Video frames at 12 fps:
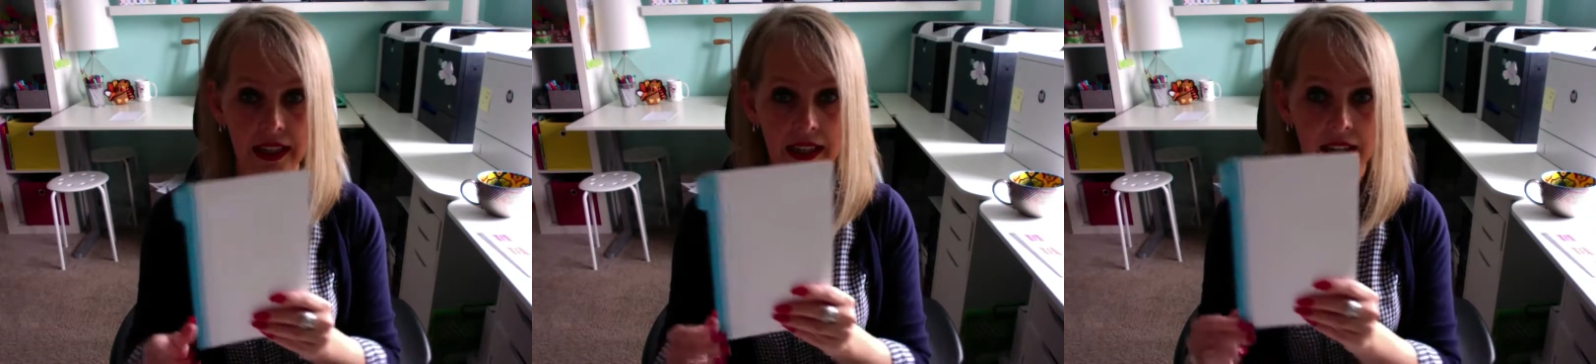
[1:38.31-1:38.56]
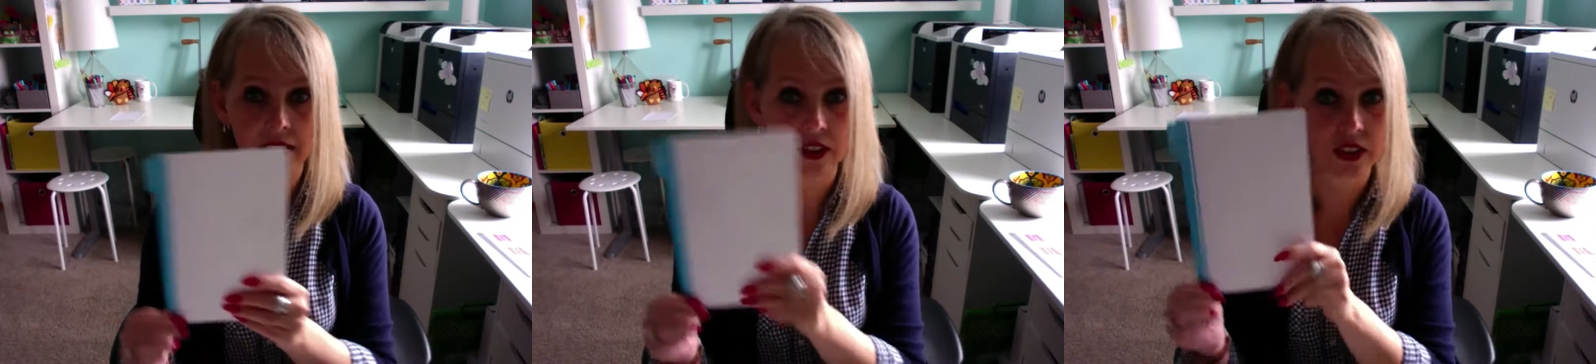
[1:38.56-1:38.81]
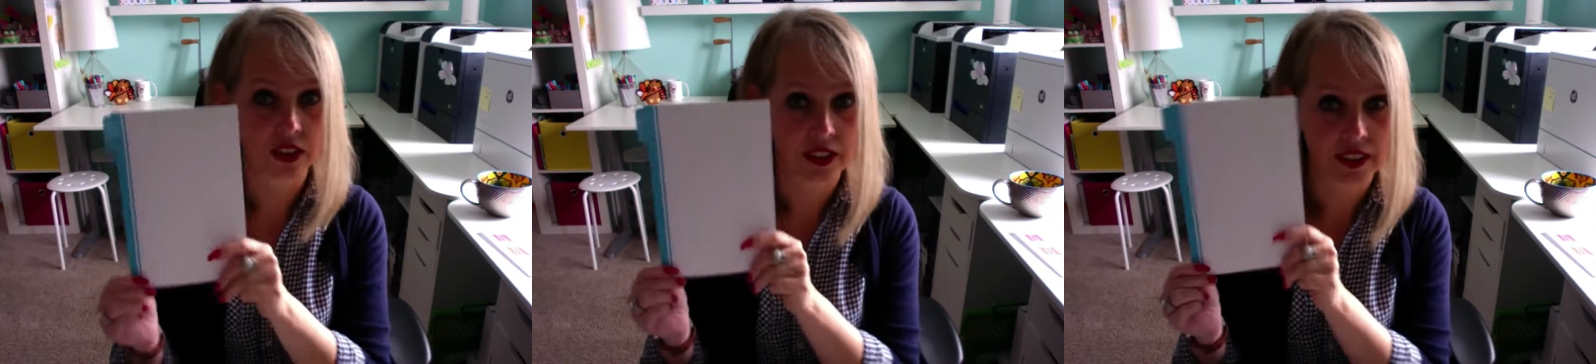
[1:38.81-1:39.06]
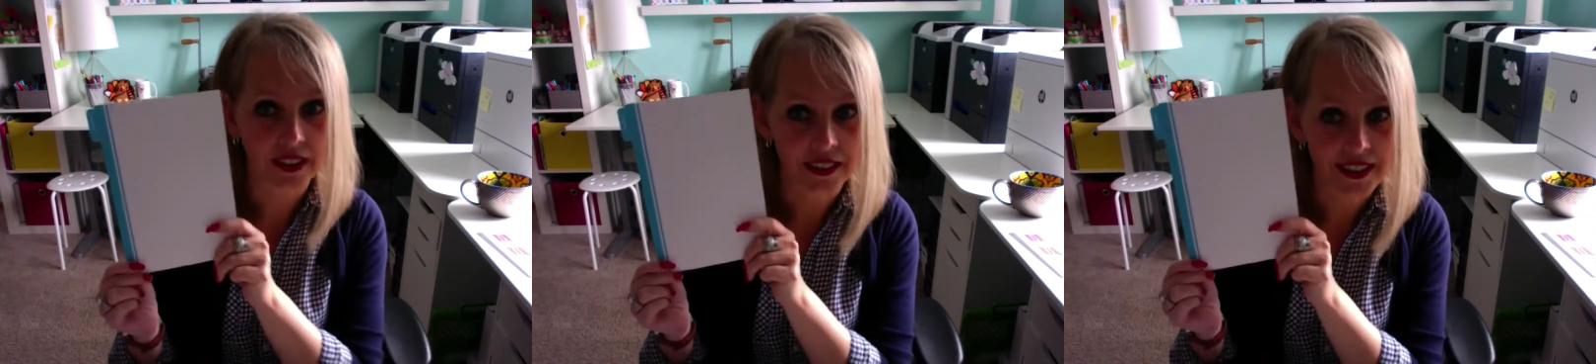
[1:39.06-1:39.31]
It'll look
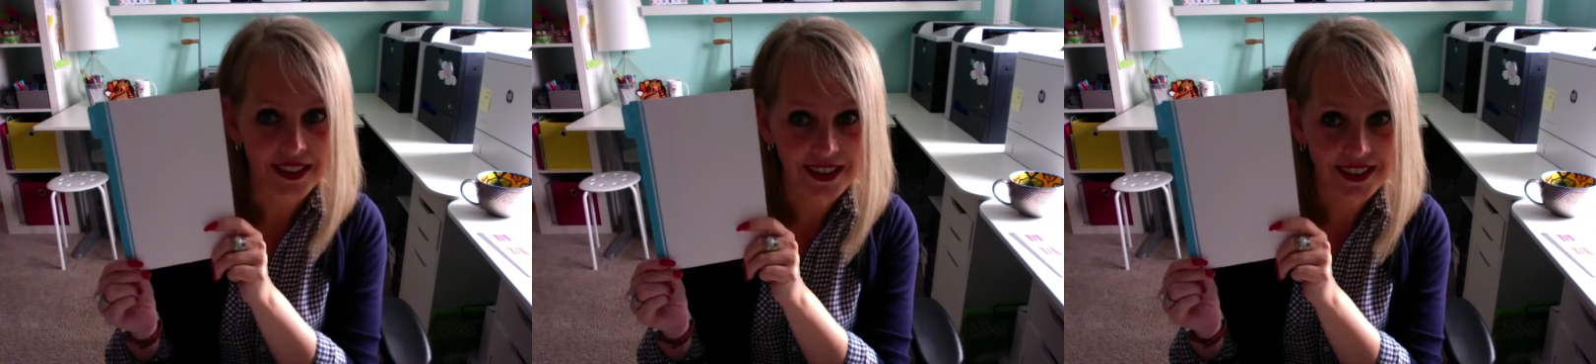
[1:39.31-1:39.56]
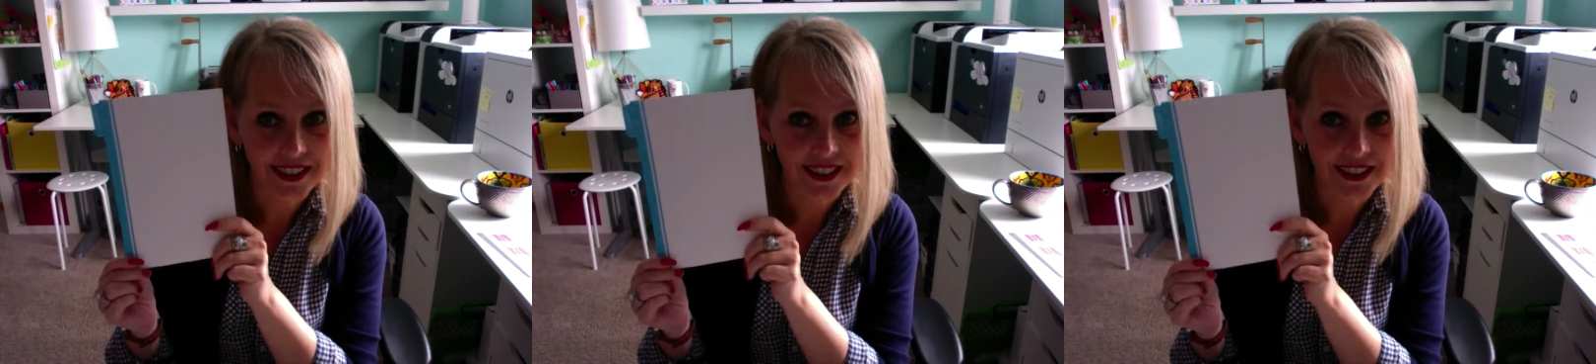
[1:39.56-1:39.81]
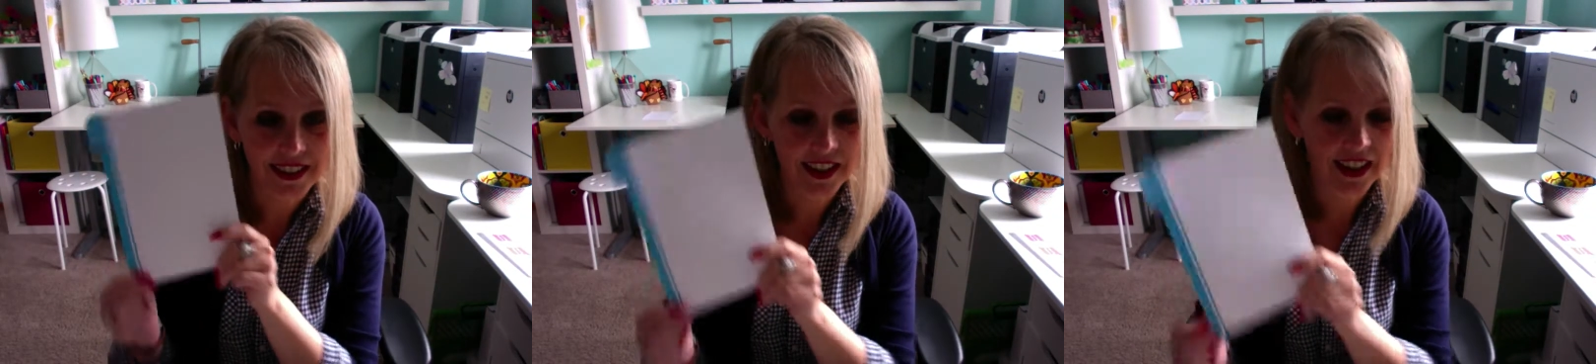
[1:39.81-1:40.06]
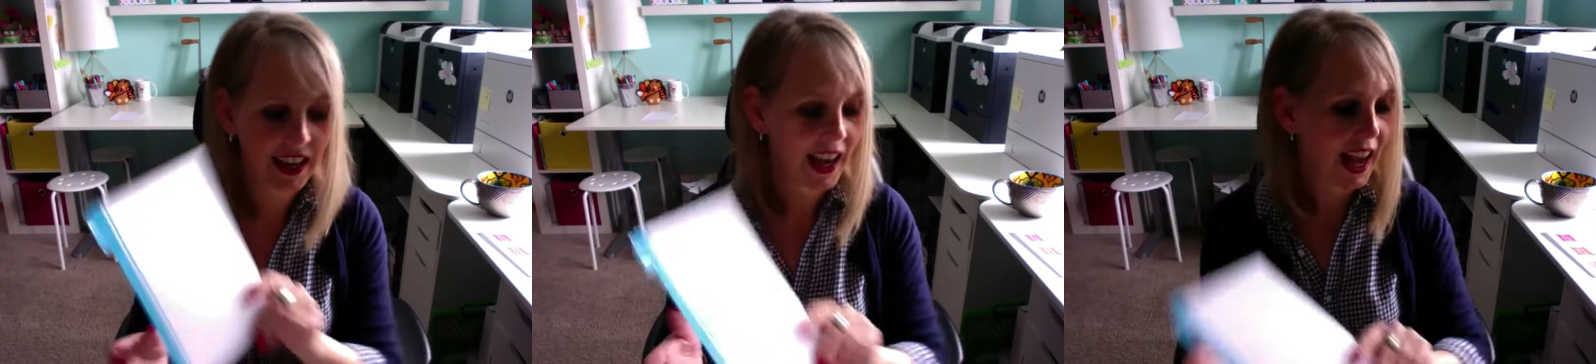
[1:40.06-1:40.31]
like this.
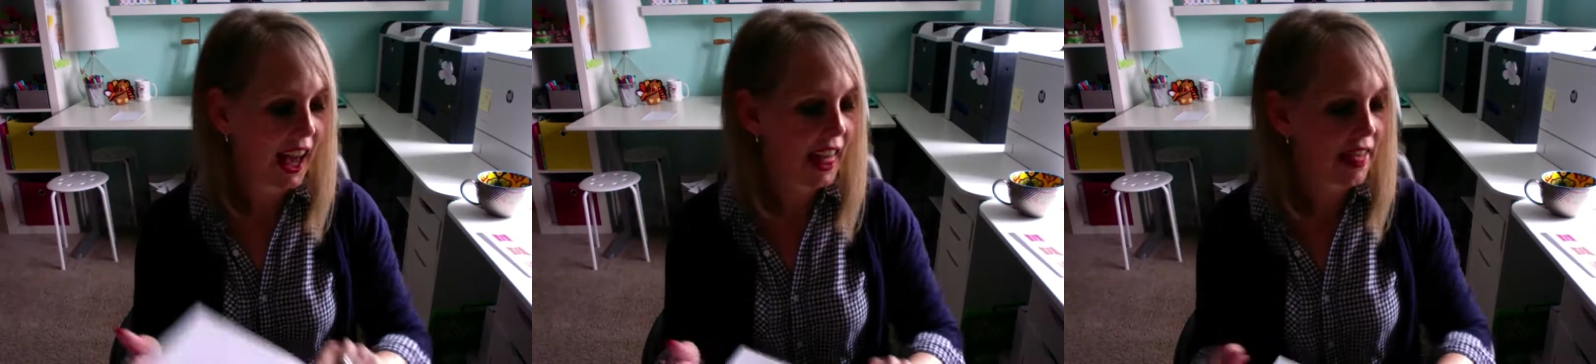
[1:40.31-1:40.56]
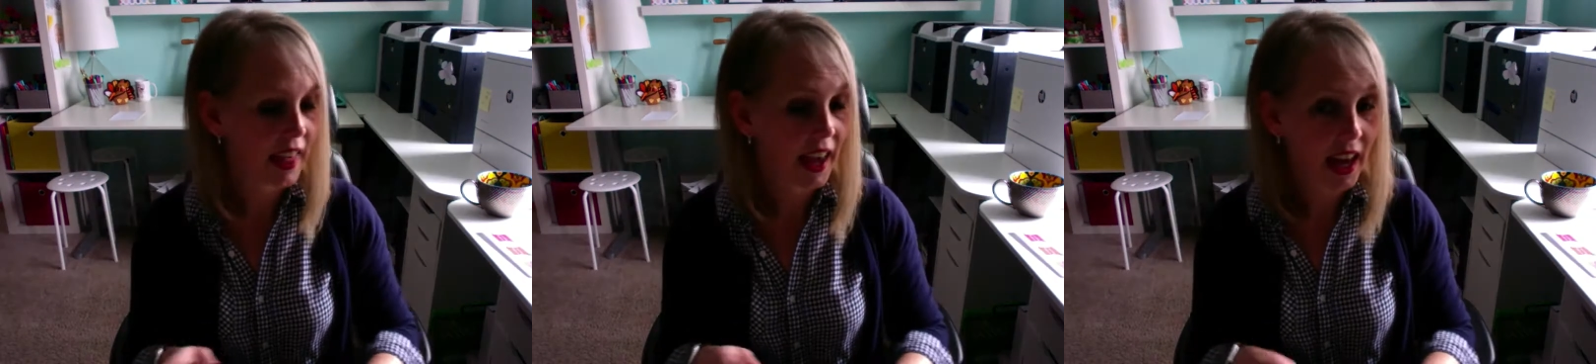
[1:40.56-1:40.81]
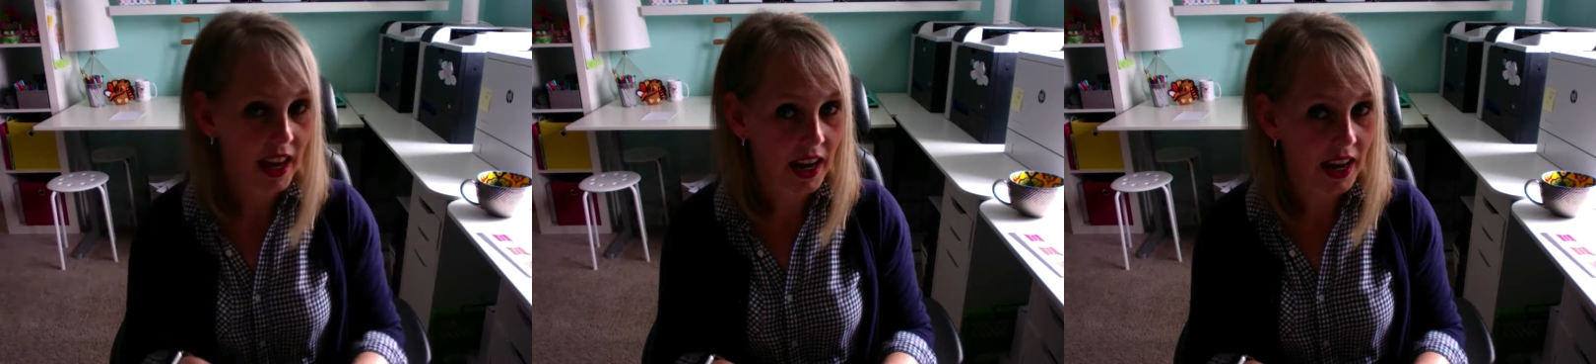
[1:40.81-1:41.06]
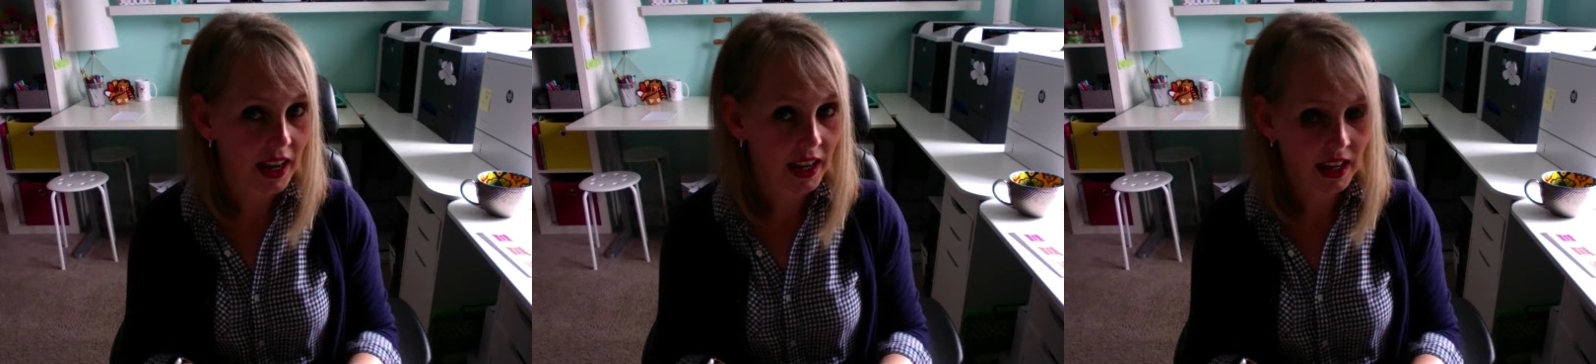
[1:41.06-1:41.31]

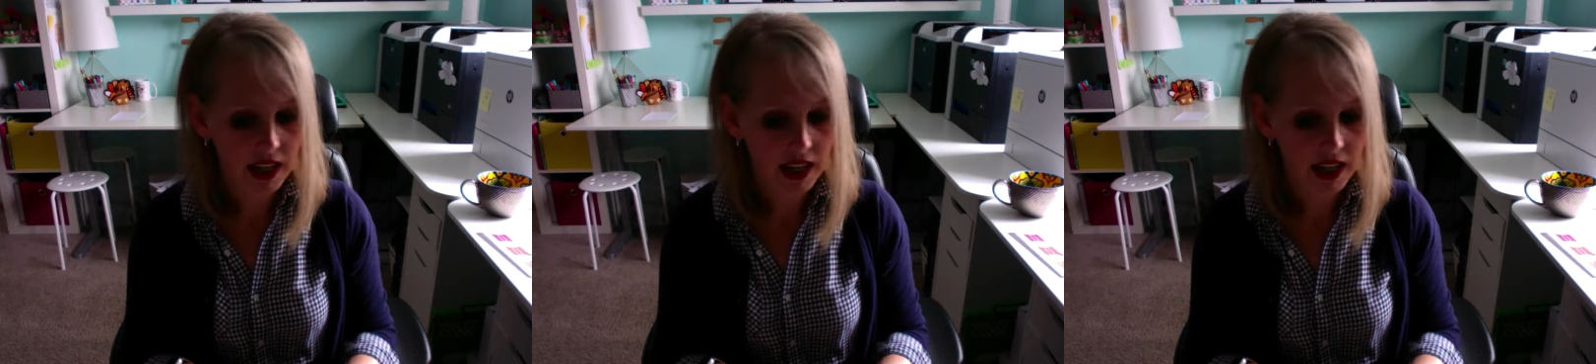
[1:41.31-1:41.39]
Then,